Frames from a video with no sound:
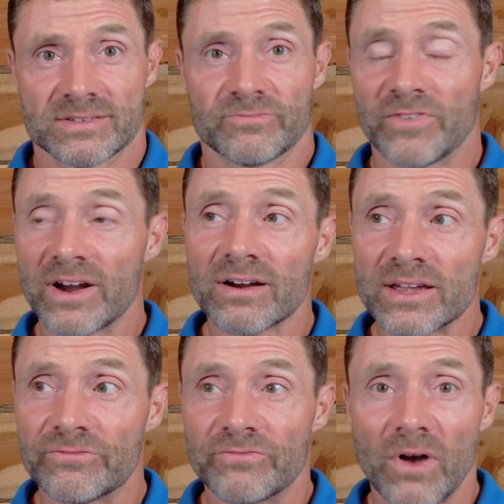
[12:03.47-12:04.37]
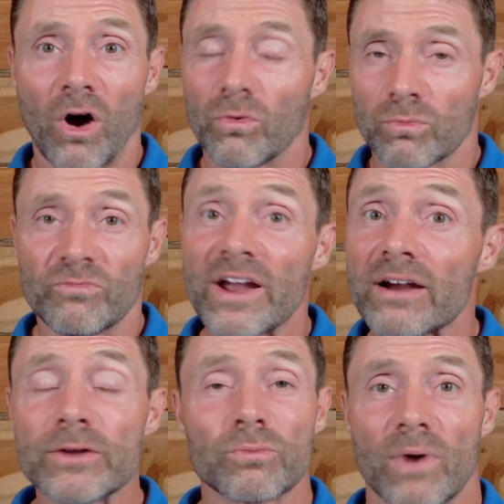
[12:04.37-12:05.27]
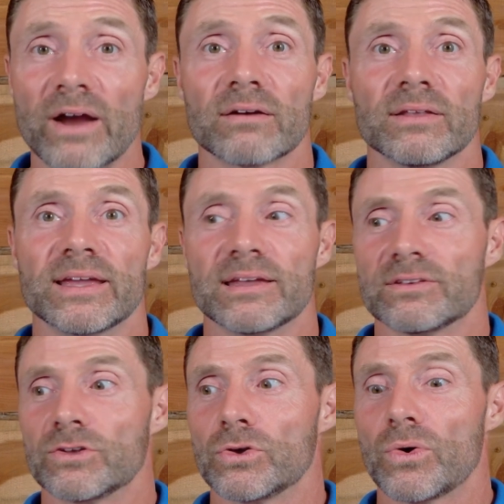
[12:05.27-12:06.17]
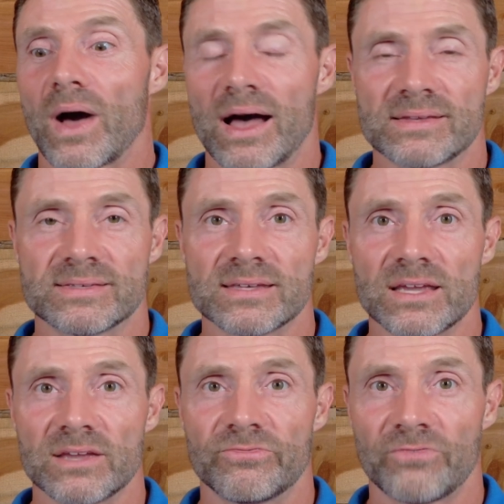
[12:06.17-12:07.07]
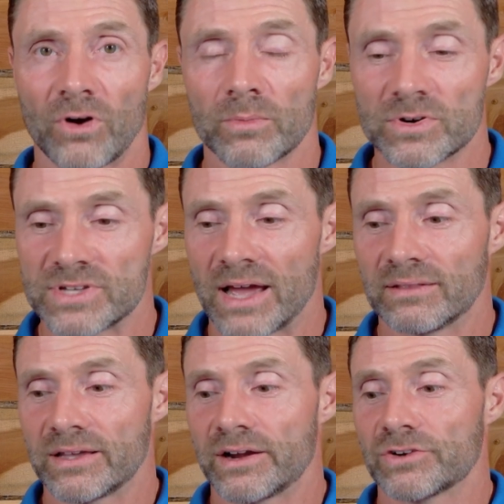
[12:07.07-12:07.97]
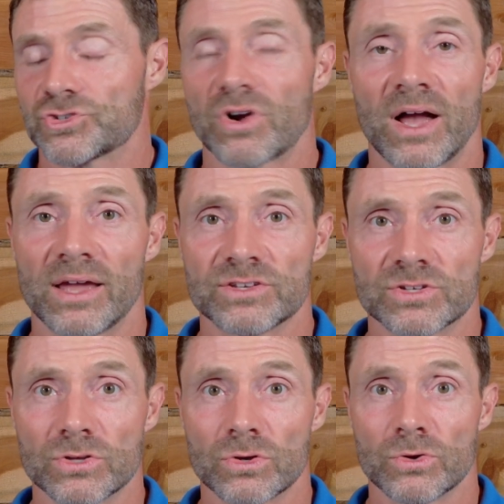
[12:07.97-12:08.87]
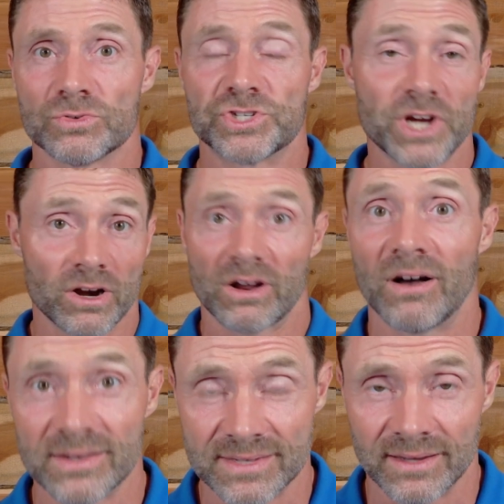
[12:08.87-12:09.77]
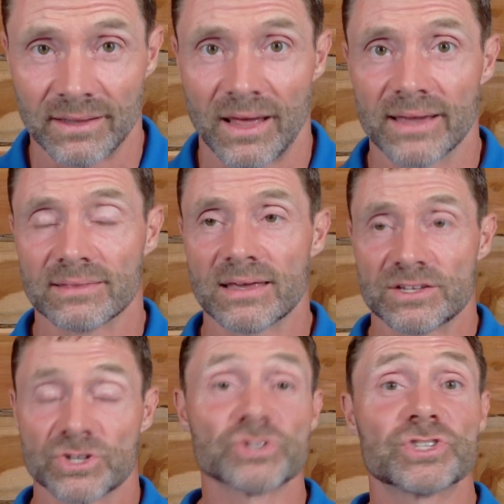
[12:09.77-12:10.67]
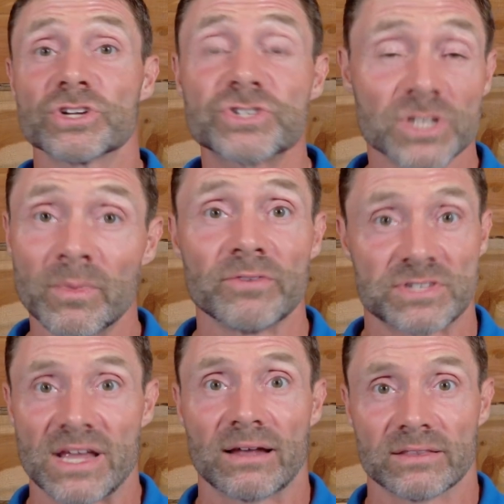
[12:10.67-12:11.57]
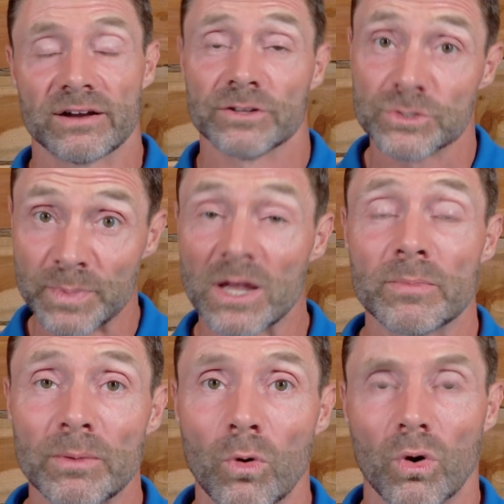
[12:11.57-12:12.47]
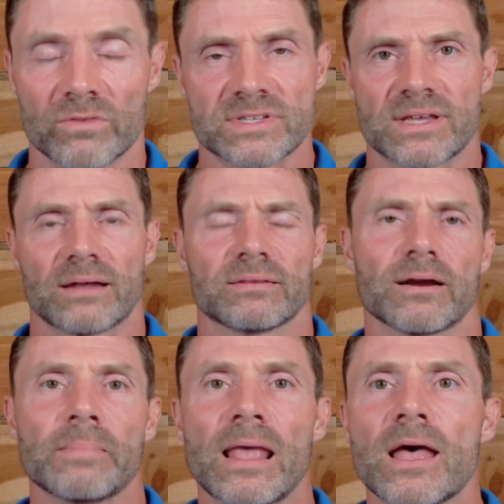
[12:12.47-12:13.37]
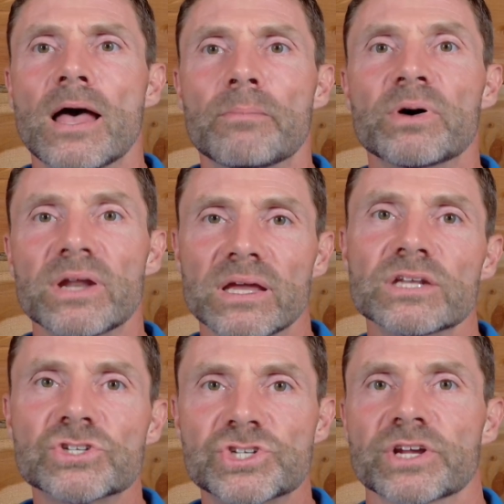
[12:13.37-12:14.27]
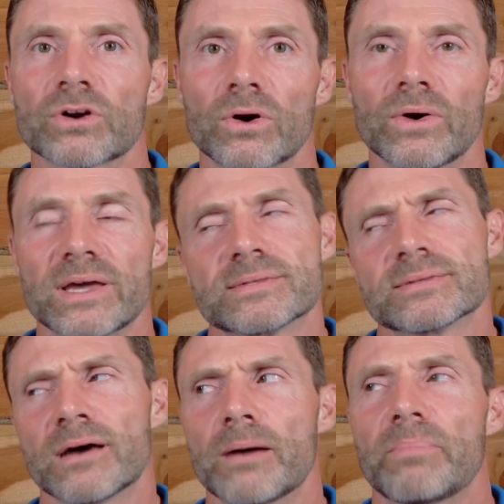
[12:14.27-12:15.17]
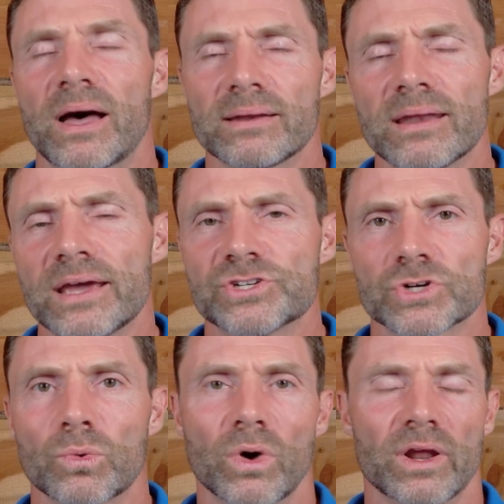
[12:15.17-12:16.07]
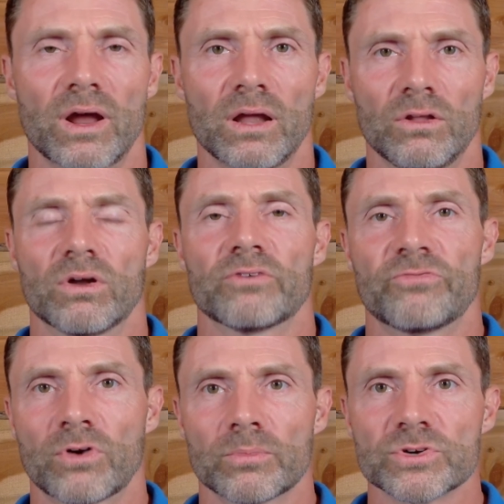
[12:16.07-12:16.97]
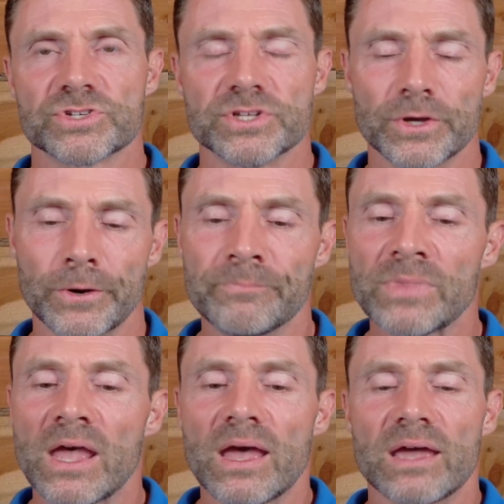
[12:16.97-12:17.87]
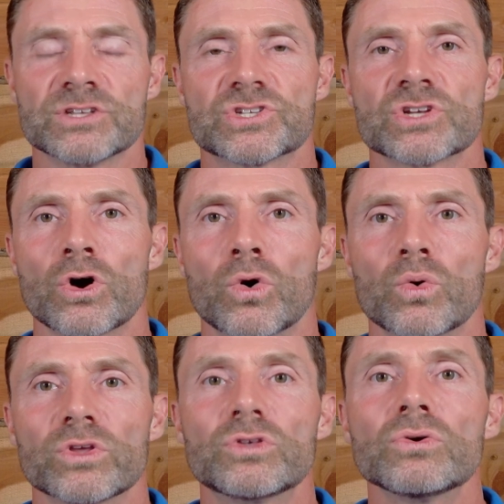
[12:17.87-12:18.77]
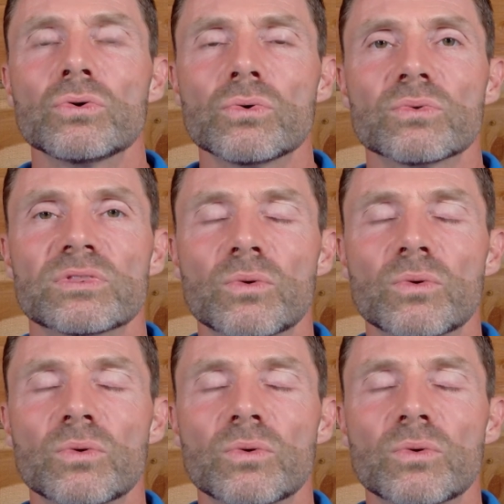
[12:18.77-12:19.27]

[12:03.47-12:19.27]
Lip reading: Very, very rarely do I see farmers out there trying to share content like this. There's some of us out there, and there's becoming more of us out there. But in general, it's not by nature what a lot of farmers do. And so you